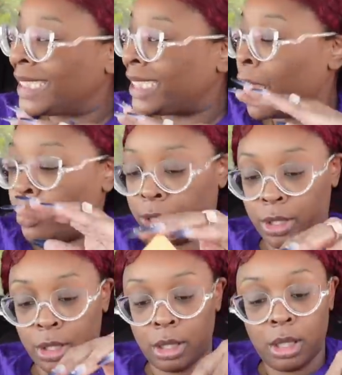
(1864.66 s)
Sorry,
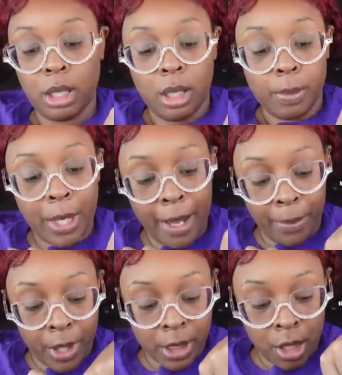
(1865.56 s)
sir.
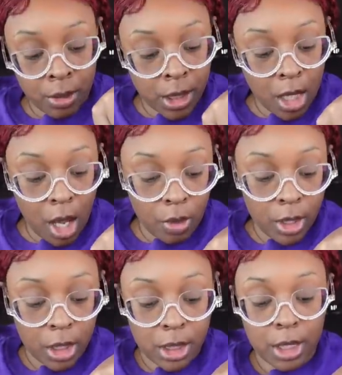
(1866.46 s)
Flatbread's going to spill. Oh,
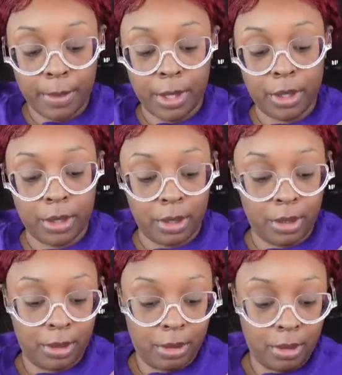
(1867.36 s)
it is some in here.
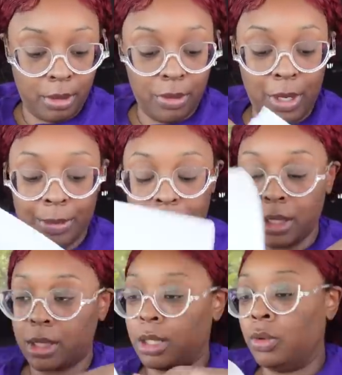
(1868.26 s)
Ooh, I'm
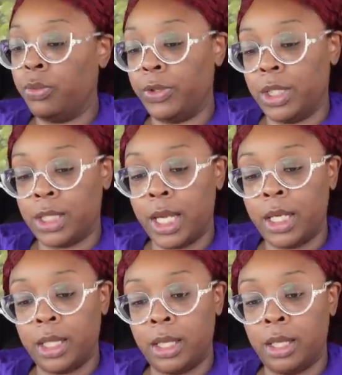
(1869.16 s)
just goofy as they
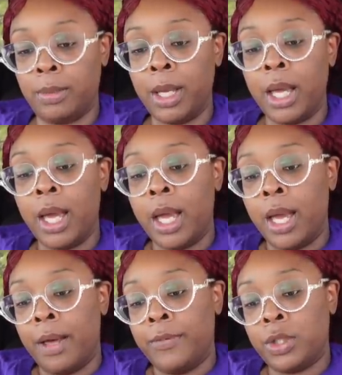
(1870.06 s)
come.
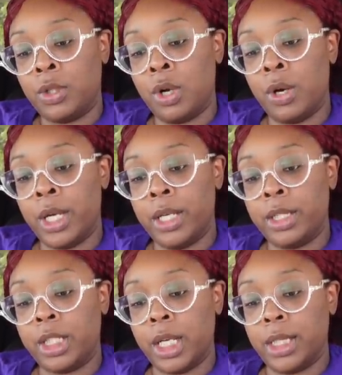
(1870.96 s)

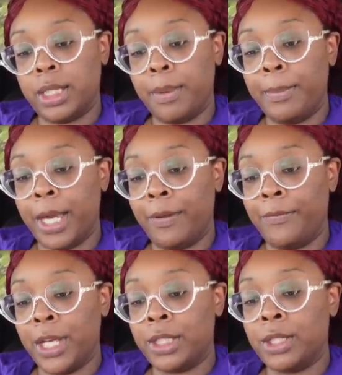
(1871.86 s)
Victoria Johnson,
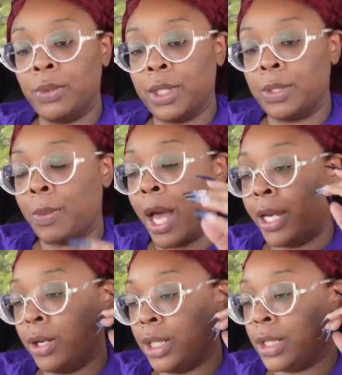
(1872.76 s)
Manifest to
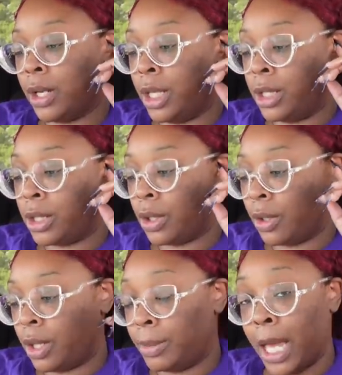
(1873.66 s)
Inspire is her
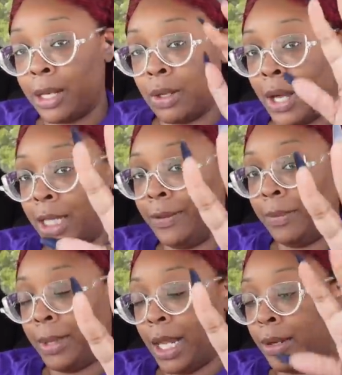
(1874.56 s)
Instagram. Y'all know i leave
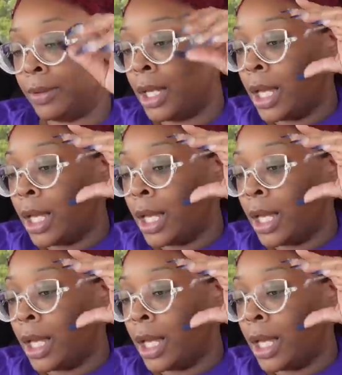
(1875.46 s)
it below.